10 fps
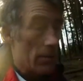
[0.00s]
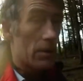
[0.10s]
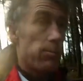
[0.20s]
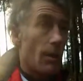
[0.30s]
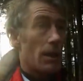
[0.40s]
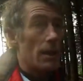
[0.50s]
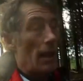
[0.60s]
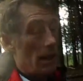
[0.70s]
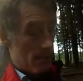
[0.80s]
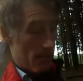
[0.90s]
Once upon a
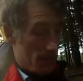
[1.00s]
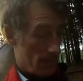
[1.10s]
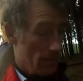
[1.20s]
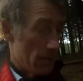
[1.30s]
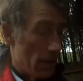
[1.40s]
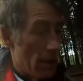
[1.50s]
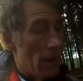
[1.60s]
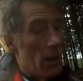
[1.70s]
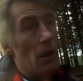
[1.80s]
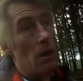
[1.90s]
time,
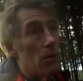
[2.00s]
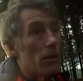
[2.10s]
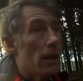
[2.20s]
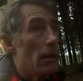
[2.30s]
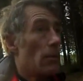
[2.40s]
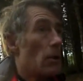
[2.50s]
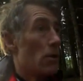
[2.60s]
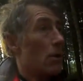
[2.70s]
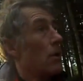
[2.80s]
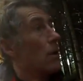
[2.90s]
a long time
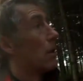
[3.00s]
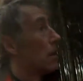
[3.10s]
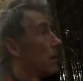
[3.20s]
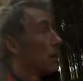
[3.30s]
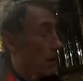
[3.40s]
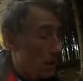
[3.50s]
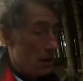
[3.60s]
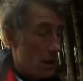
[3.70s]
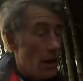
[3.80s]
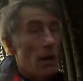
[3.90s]
ago,
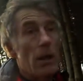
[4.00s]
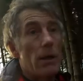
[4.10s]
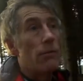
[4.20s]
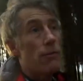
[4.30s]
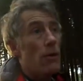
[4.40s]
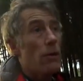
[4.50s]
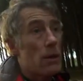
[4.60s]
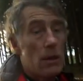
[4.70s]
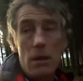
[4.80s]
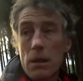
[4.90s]
in a
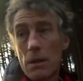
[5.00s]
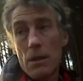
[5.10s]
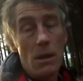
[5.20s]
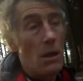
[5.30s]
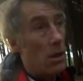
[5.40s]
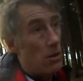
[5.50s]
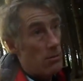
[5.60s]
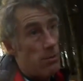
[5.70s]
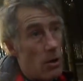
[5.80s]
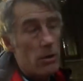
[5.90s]
forest
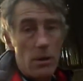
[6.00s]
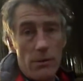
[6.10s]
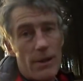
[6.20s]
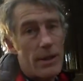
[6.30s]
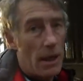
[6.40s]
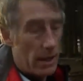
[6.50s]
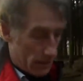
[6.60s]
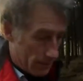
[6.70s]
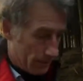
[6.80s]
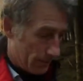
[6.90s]
on the borders of Italy,